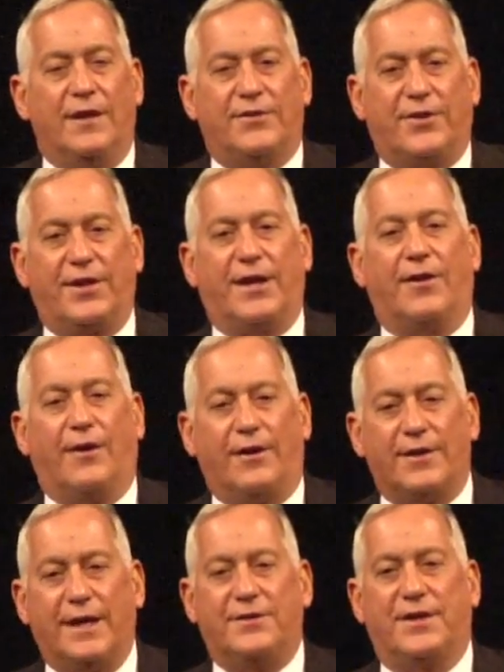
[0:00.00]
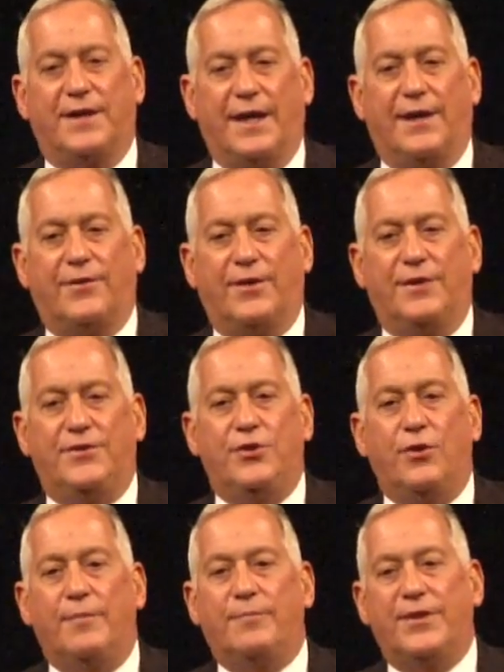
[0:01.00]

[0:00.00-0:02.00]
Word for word: so they could all get together and do it.